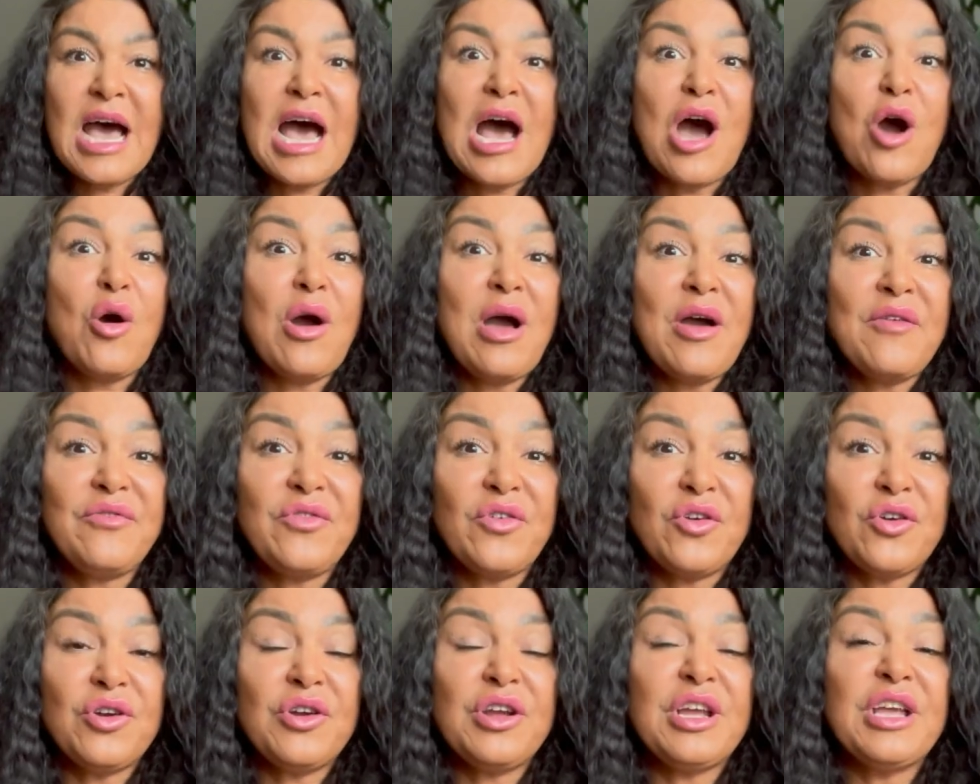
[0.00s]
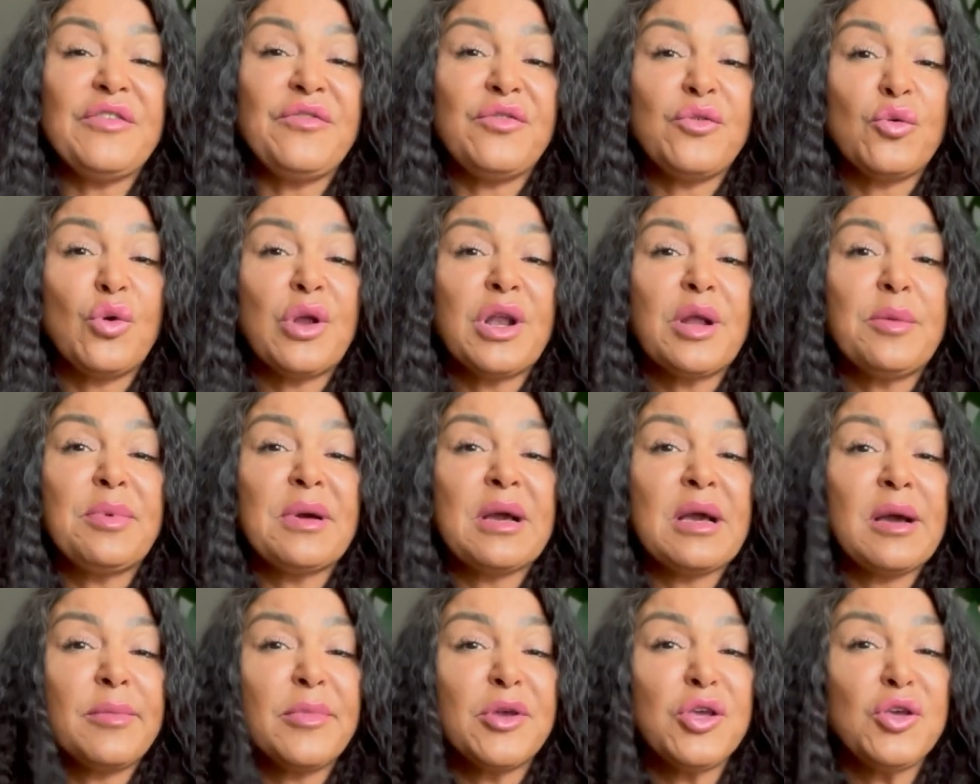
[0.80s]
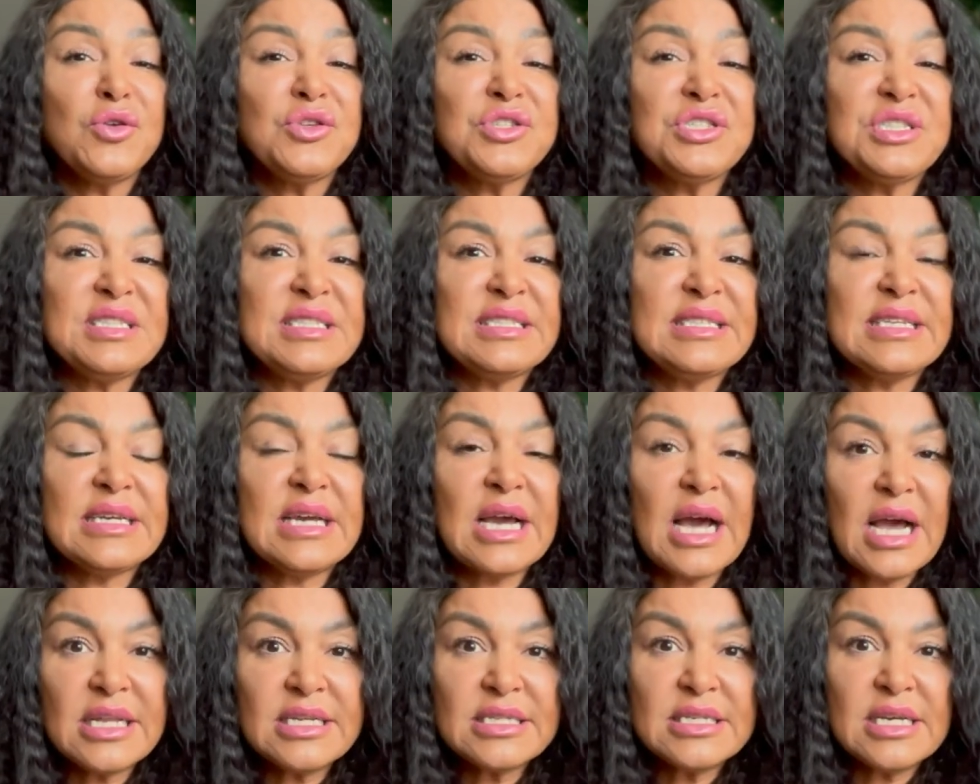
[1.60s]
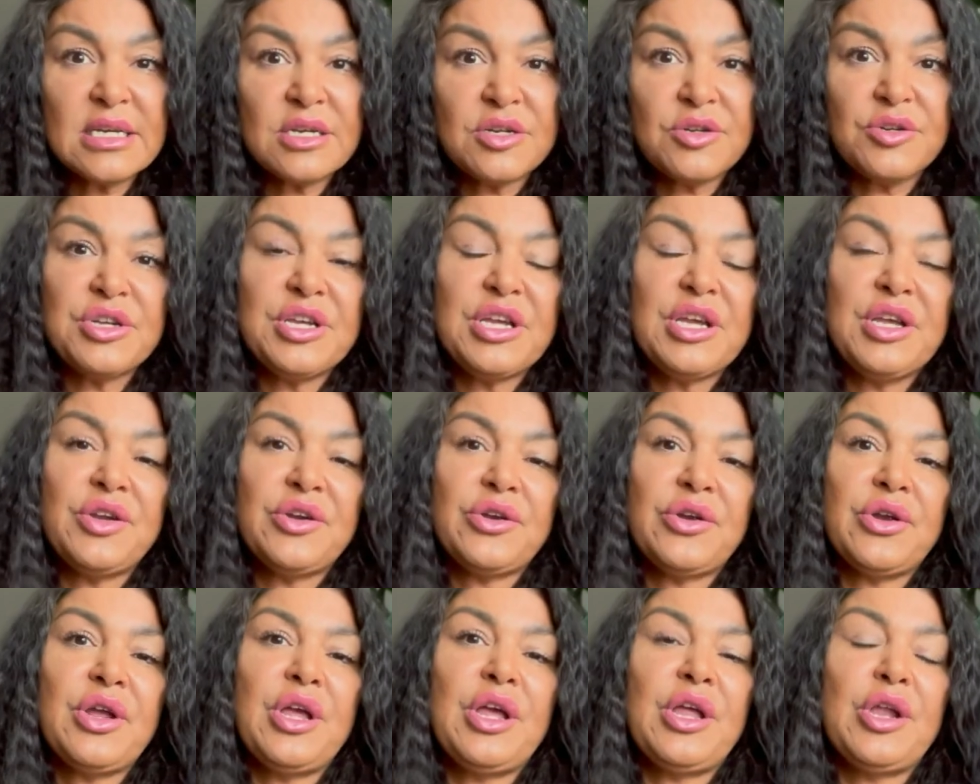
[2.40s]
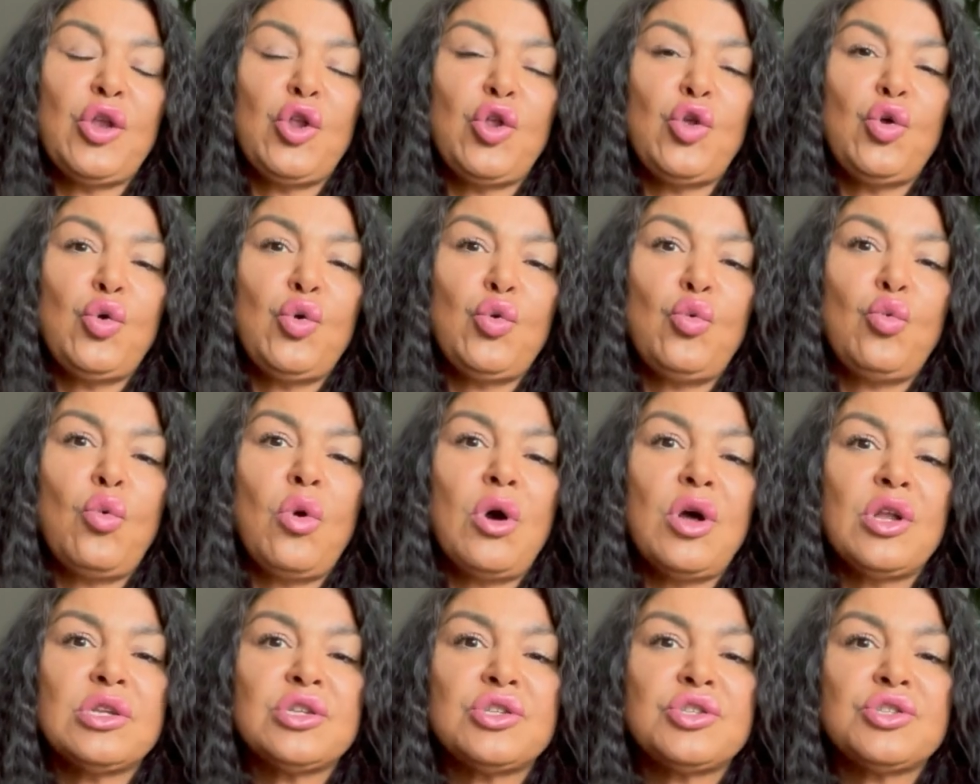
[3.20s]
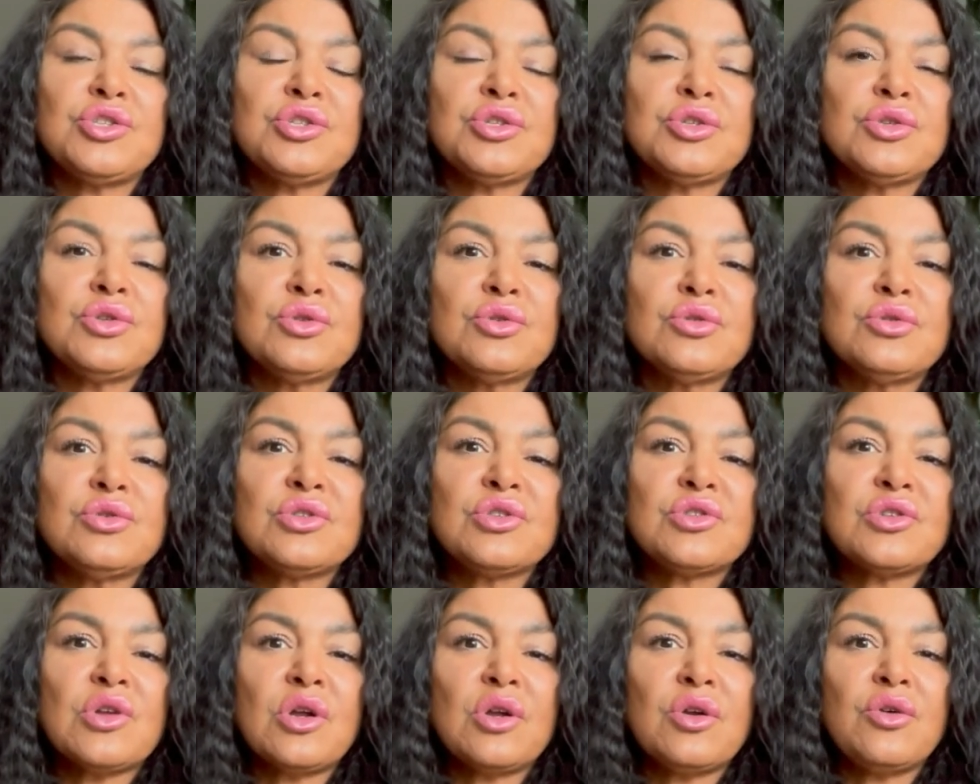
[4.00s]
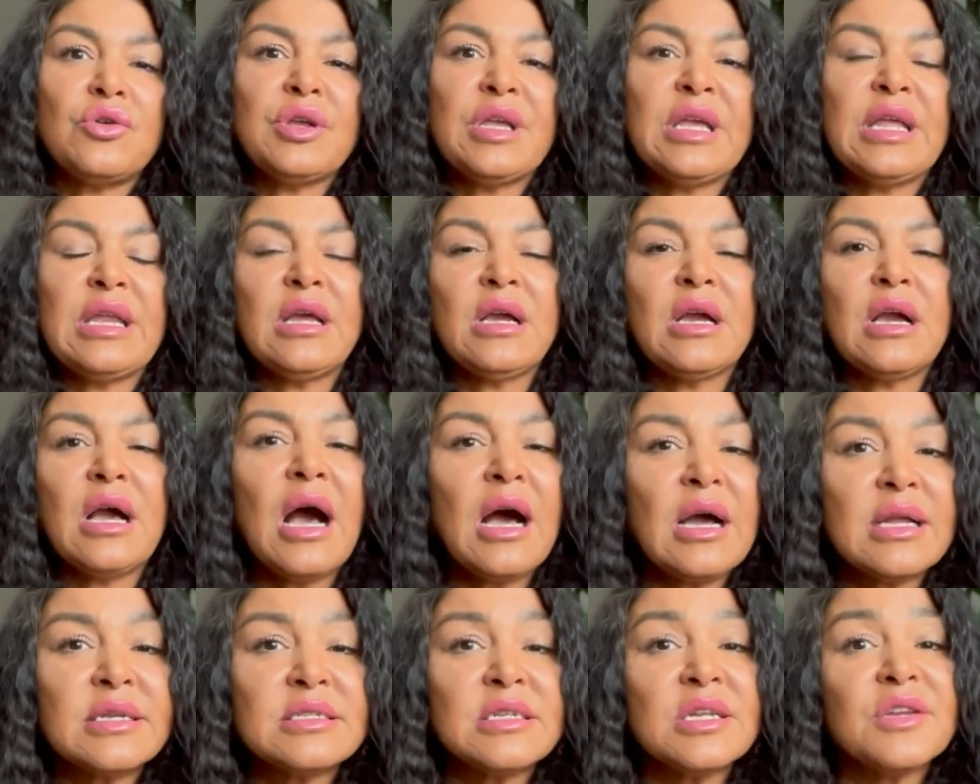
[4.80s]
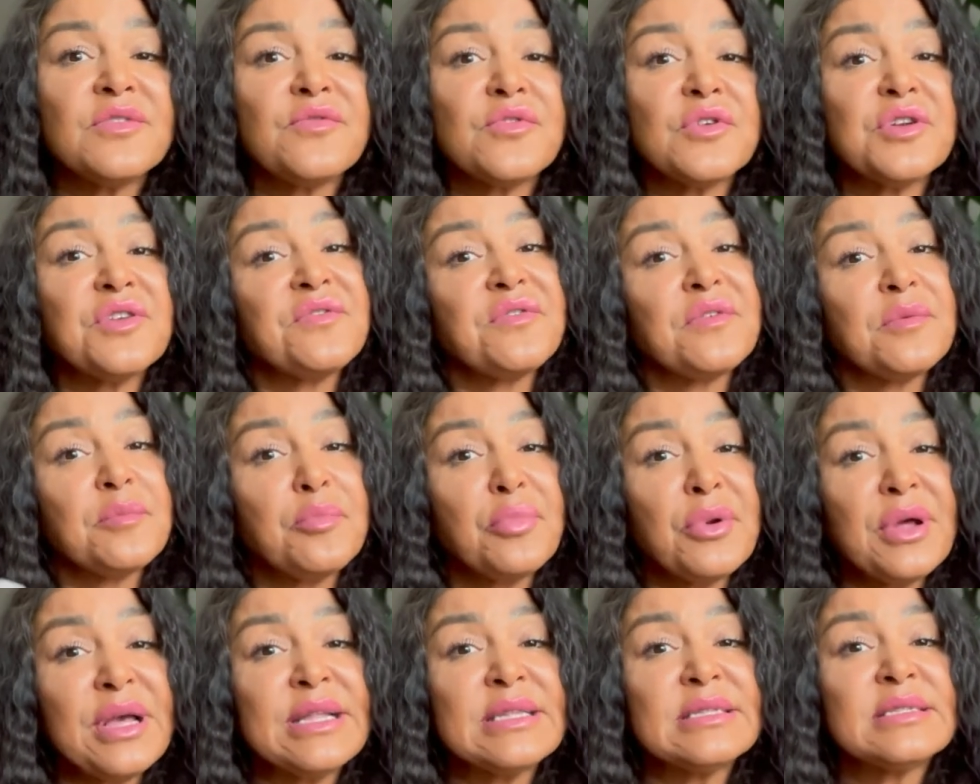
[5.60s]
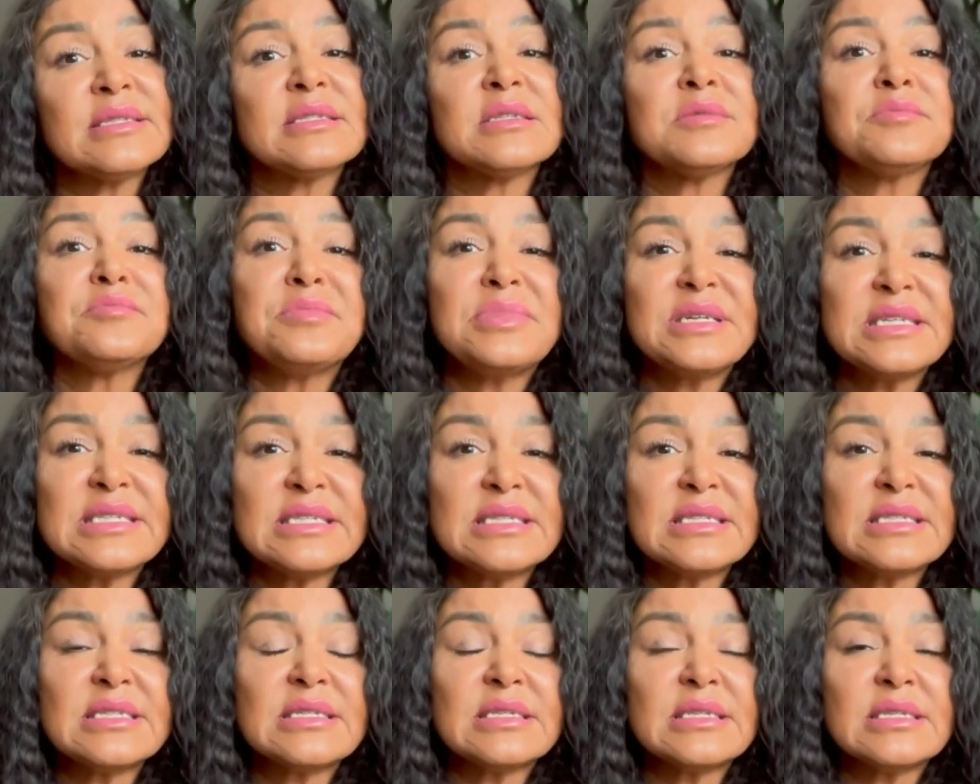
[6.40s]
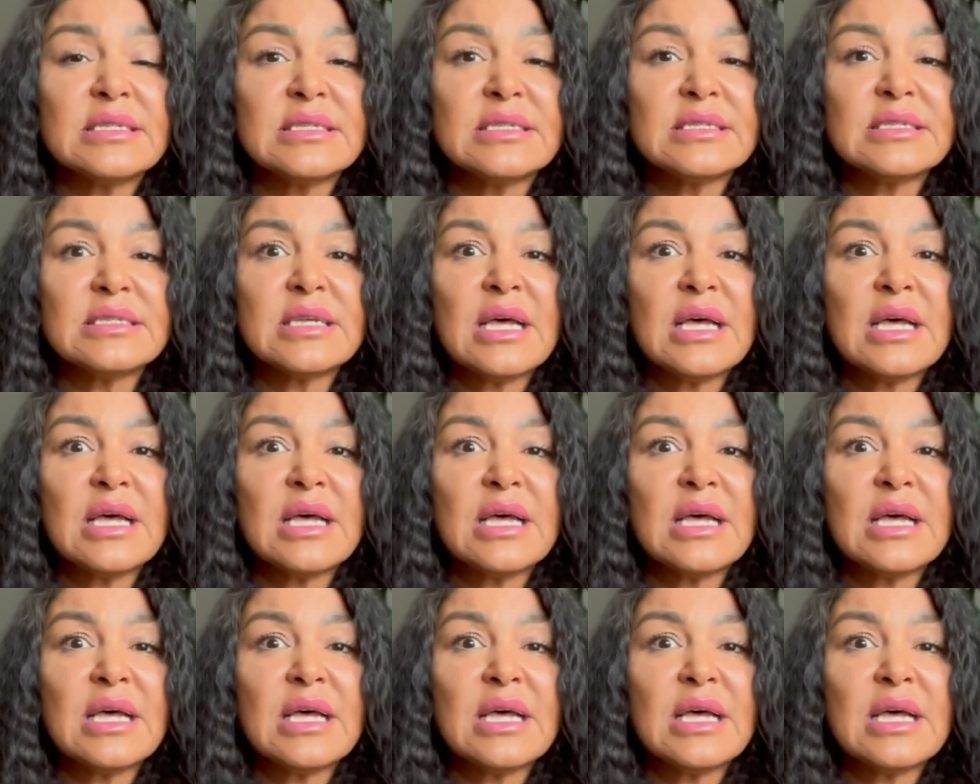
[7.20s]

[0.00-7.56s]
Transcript: However, if you want to become a U G C content creator and you want to start creating content for different brands and businesses,